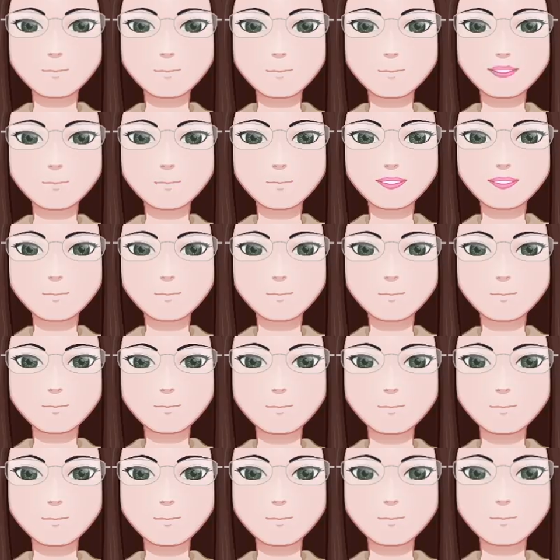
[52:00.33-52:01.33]
they go in
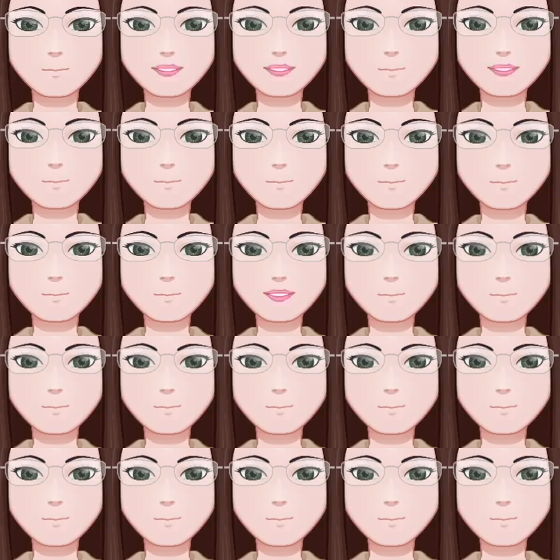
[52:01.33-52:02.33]
and, well, they
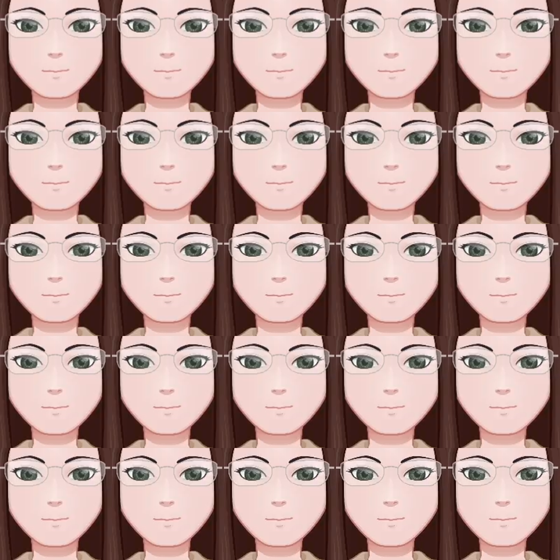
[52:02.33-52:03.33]
don't come out very well.
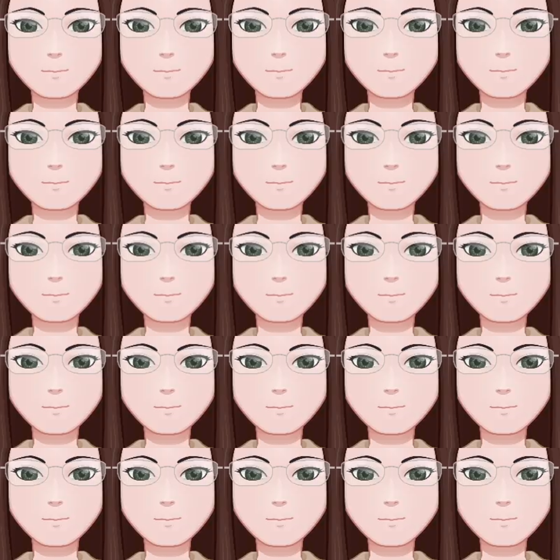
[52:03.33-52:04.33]
It's a bit
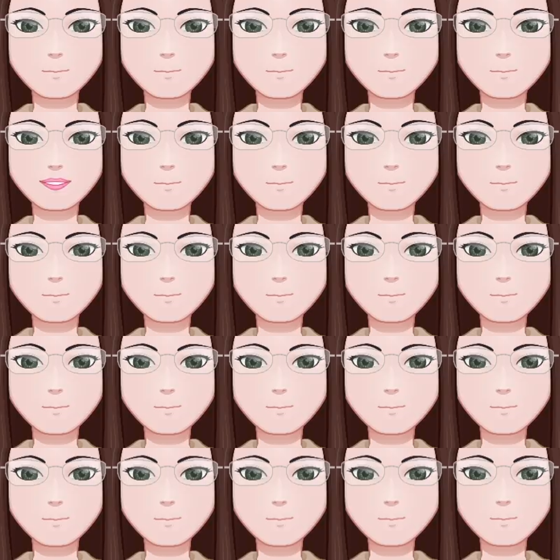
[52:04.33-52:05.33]
like a stain in
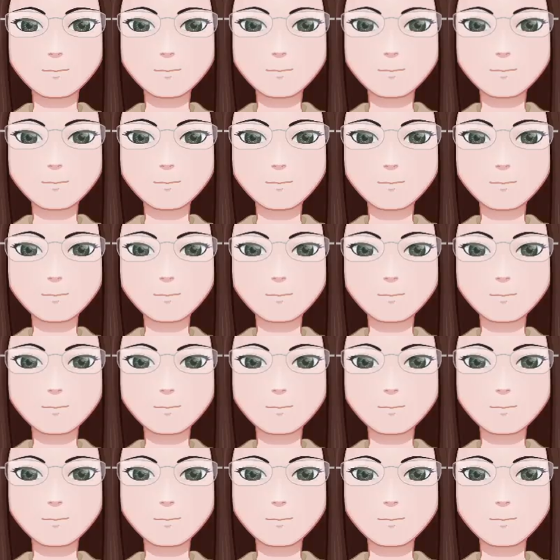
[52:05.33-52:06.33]
your clothes.
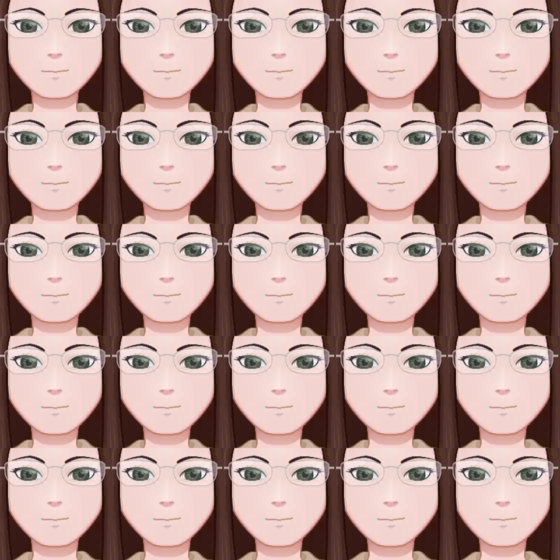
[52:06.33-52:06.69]
It